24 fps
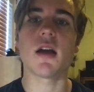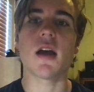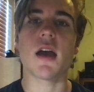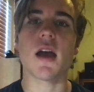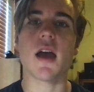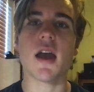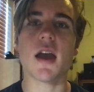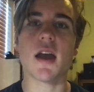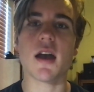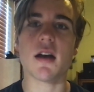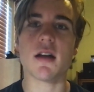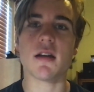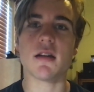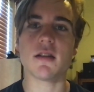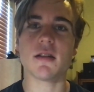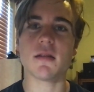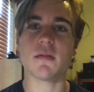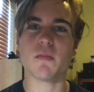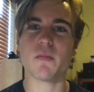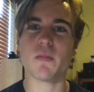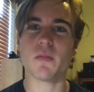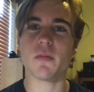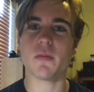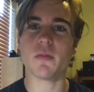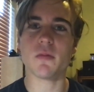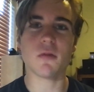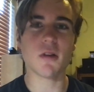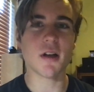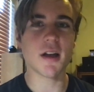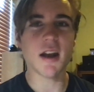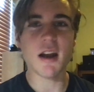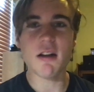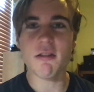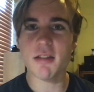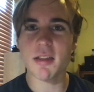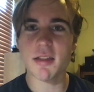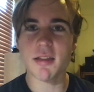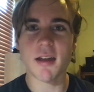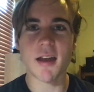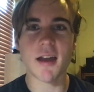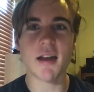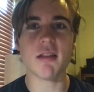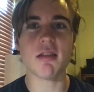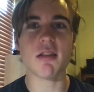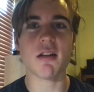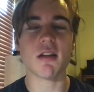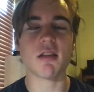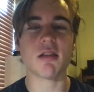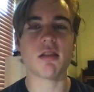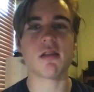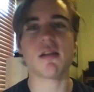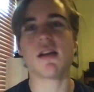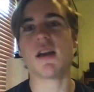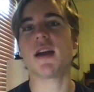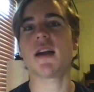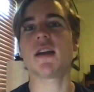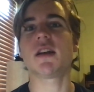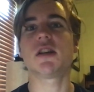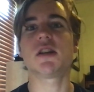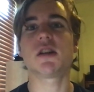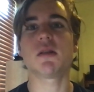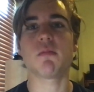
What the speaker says: And look at how he stands on stage.